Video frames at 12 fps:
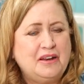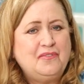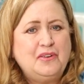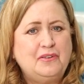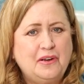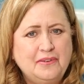And
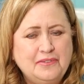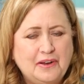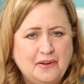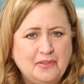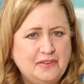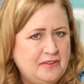if you don't
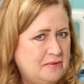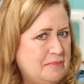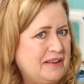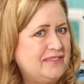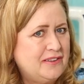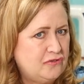know, this is
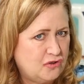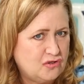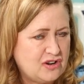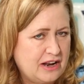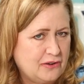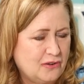my sister
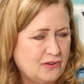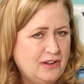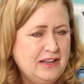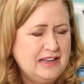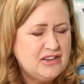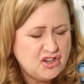
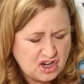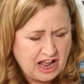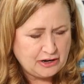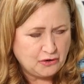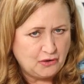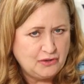
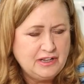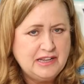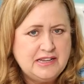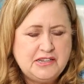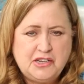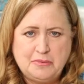channel
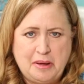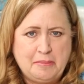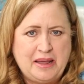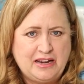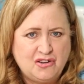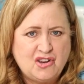to my
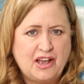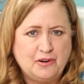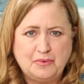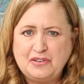main channel,